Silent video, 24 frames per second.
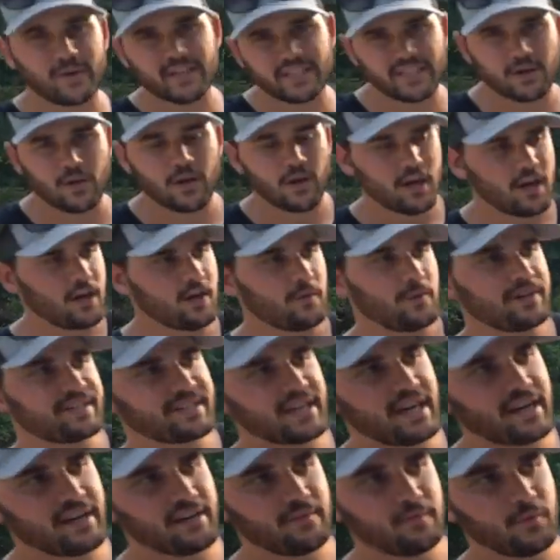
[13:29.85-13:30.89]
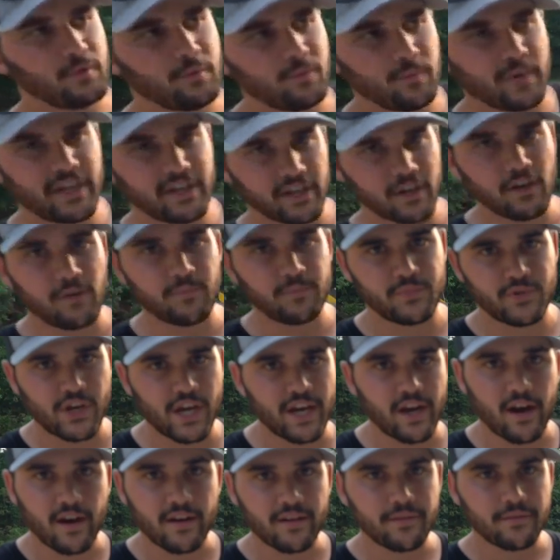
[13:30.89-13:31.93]
We decided we better go
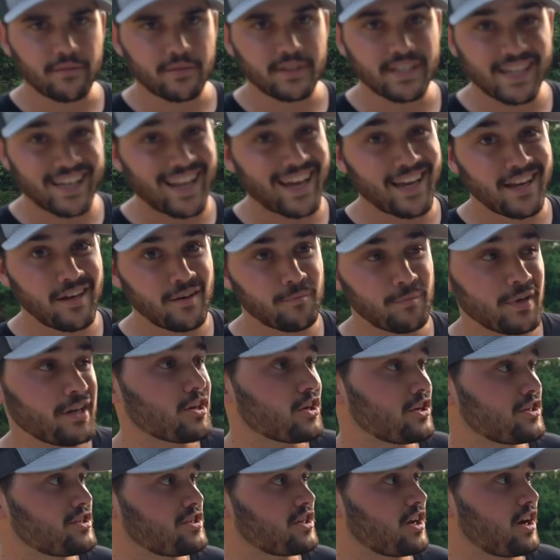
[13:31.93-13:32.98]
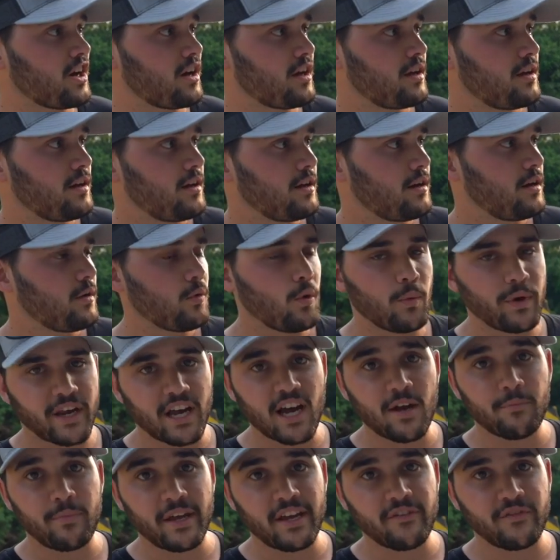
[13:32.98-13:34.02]
check on it tonight because we
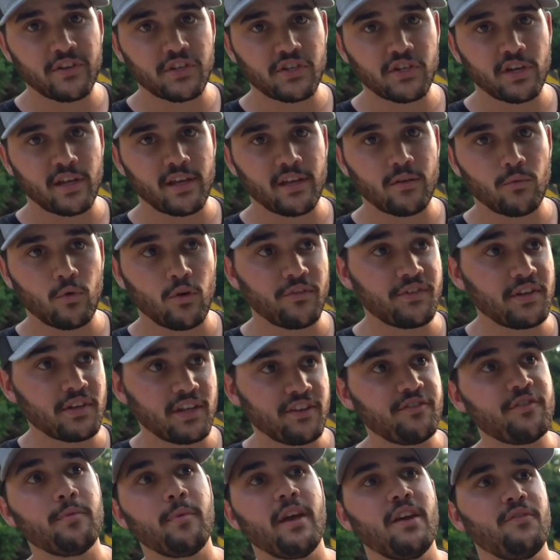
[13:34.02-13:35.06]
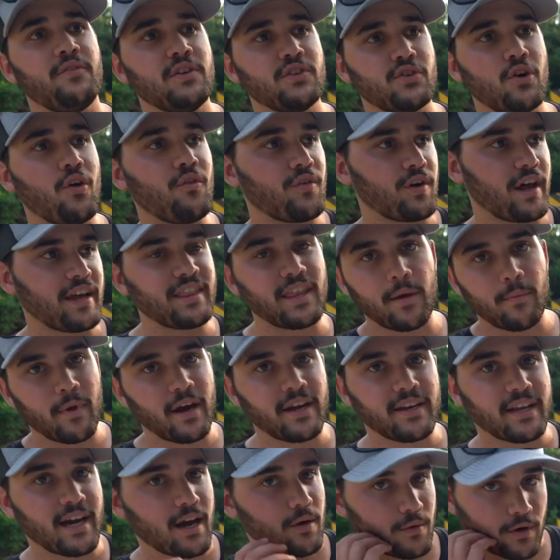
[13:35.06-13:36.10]
caught bait fish in it. Well, if you leave the bait fish overnight, they
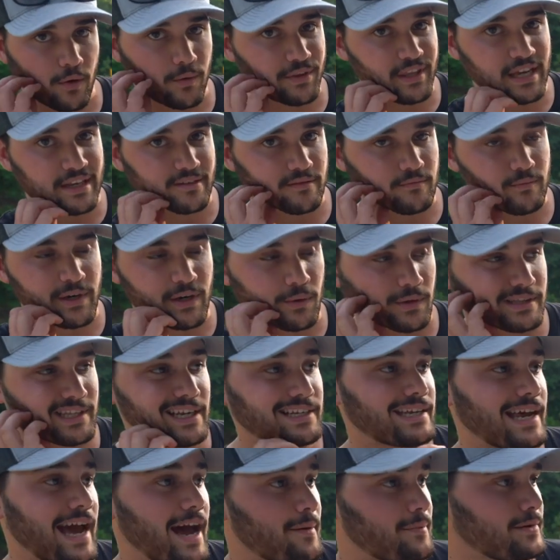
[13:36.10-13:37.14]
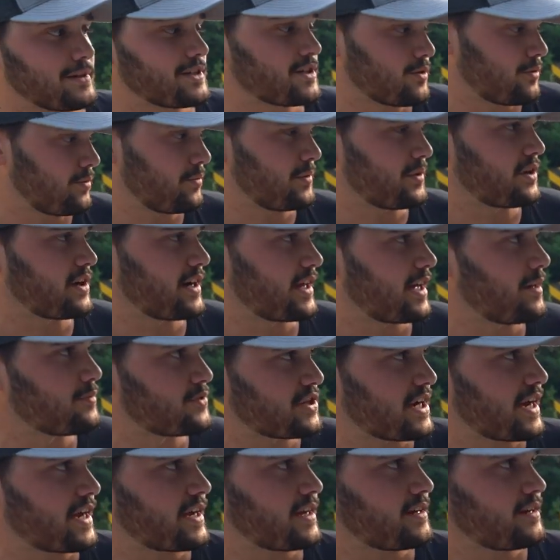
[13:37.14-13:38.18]
might die. We don't want that to happen. So we're gonna come
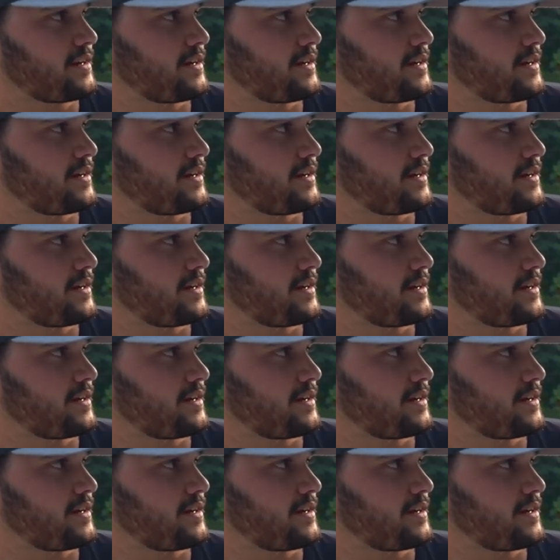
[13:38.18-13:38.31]
check it.